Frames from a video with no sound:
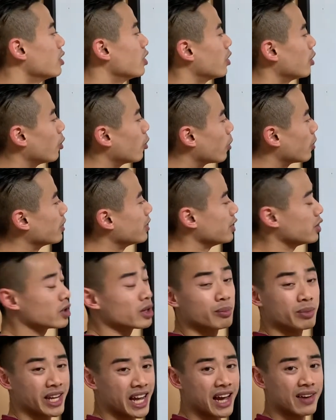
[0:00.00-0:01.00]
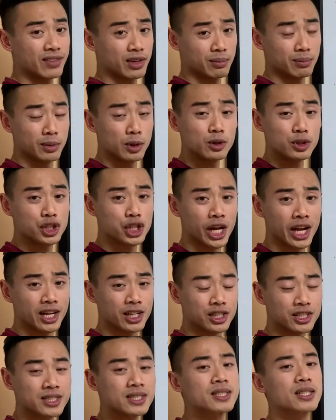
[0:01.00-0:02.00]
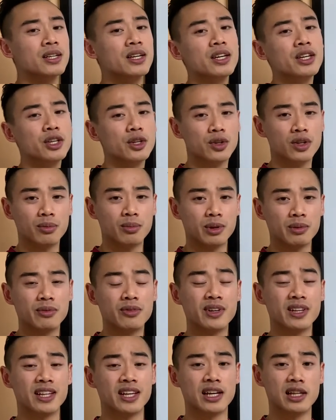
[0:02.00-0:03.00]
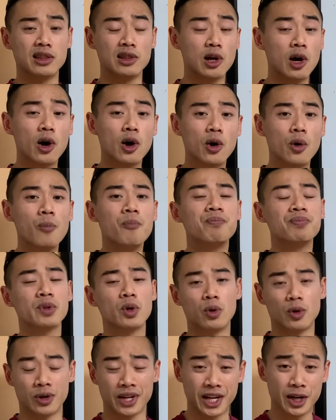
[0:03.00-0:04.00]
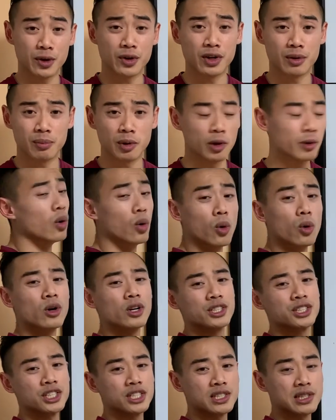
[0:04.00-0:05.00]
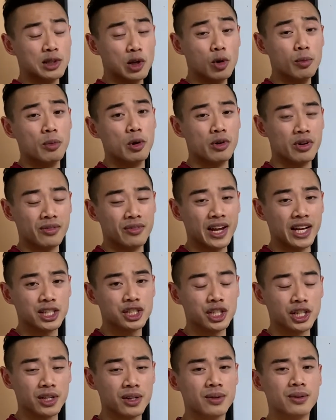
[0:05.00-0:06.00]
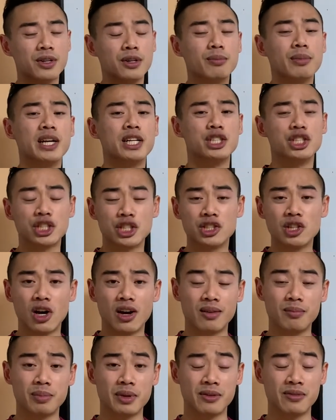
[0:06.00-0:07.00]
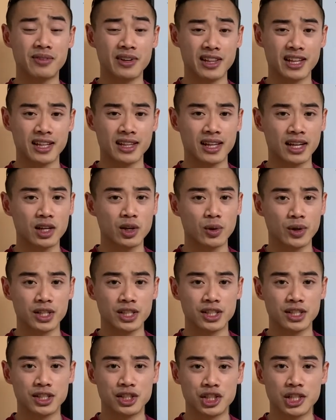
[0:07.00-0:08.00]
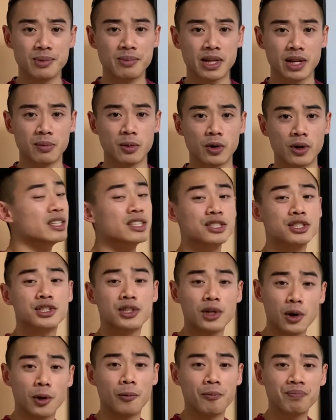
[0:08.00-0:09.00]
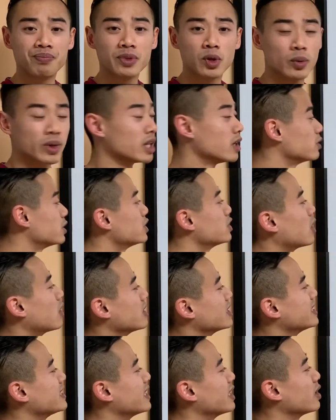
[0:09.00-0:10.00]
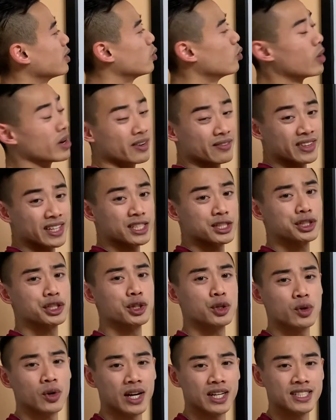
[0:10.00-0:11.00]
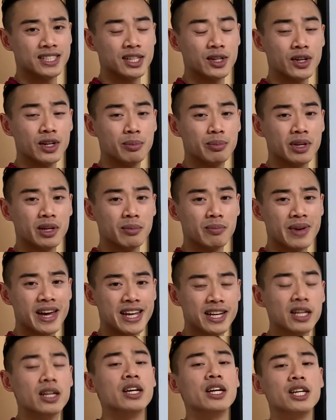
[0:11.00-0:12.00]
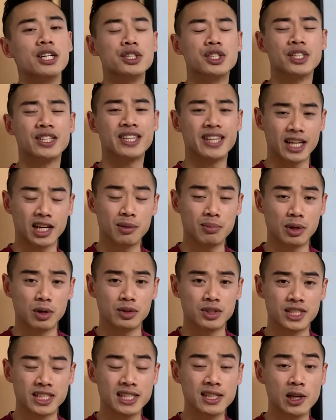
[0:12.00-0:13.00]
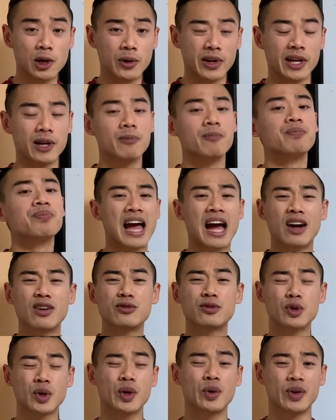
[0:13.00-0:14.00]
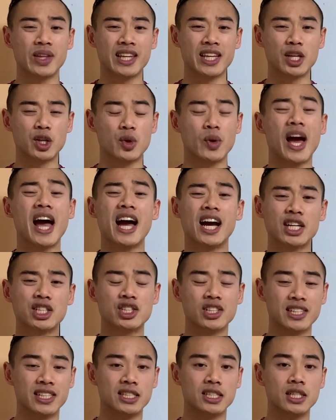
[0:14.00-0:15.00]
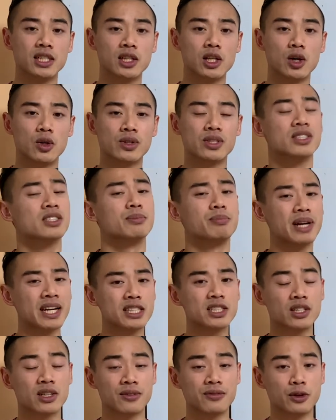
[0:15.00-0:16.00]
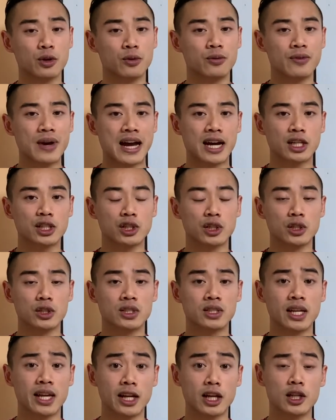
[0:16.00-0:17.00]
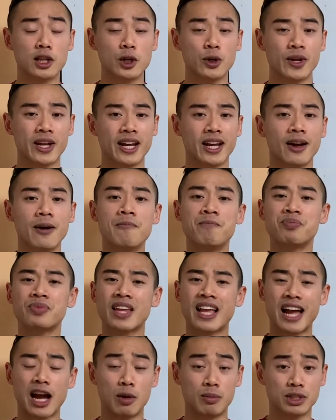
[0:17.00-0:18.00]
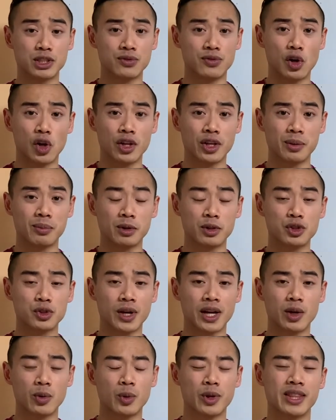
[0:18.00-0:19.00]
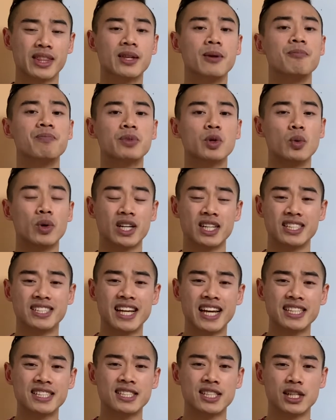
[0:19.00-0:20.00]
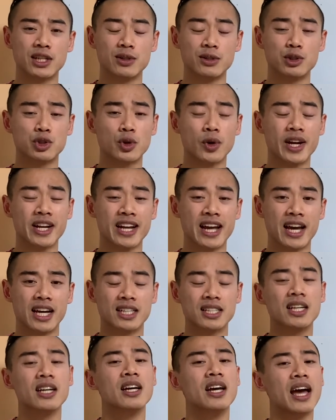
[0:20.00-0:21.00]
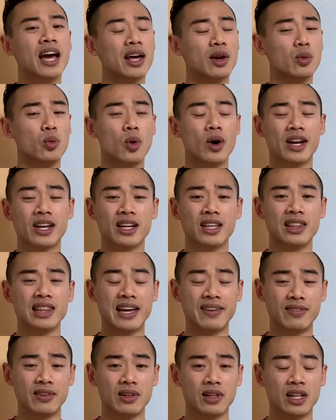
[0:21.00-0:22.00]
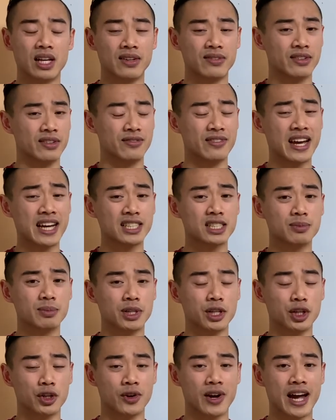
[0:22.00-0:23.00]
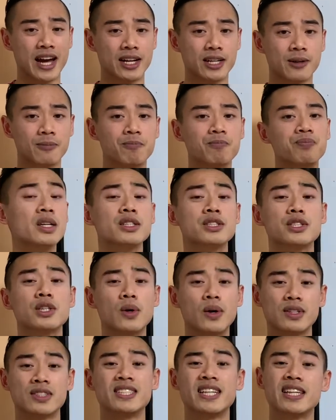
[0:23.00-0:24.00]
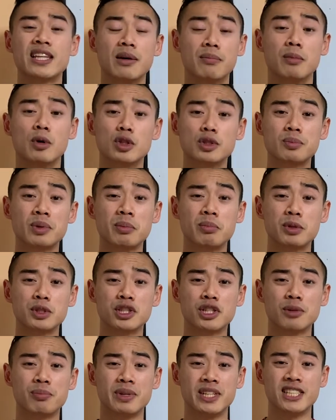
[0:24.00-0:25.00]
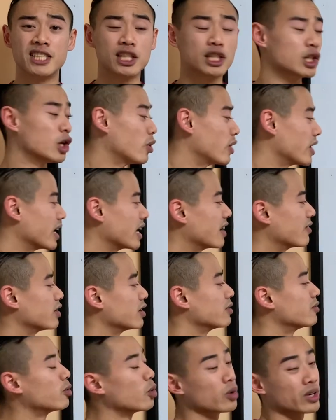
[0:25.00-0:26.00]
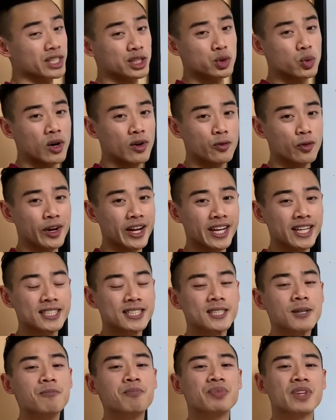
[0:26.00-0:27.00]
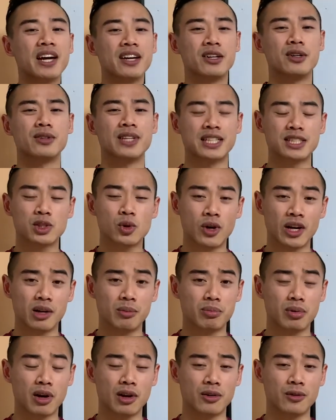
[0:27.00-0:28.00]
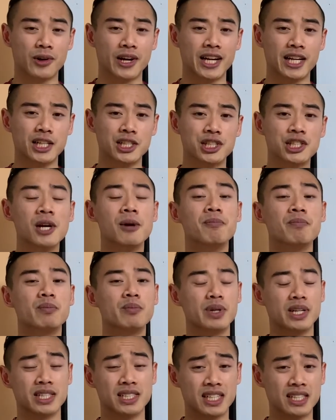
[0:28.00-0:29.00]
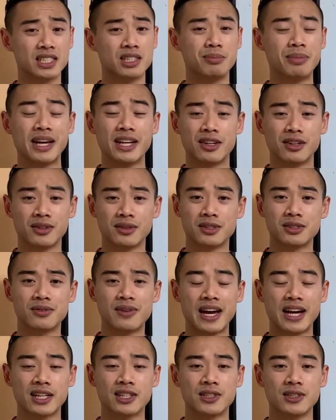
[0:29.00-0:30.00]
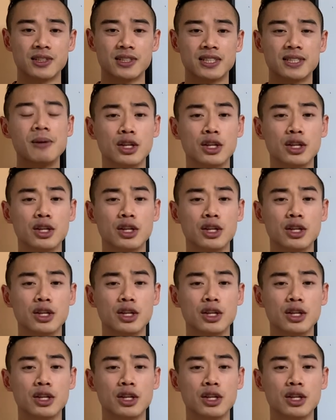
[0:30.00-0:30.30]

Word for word: Or you could be having mood changes, you could be feeling low or irritable, or just low motivation. You might just not be feeling like going to the gym anymore. So when you start seeing one of these two criteria being met, you should think about deloading. How frequently you actually deload depends on a few factors, including how much volume you train with, what intensity you train at, and what level of advancement you're at. So I'd say that most people should be deloading every 4 to 12 weeks. I know that's quite a broad range, but it does depend on those factors.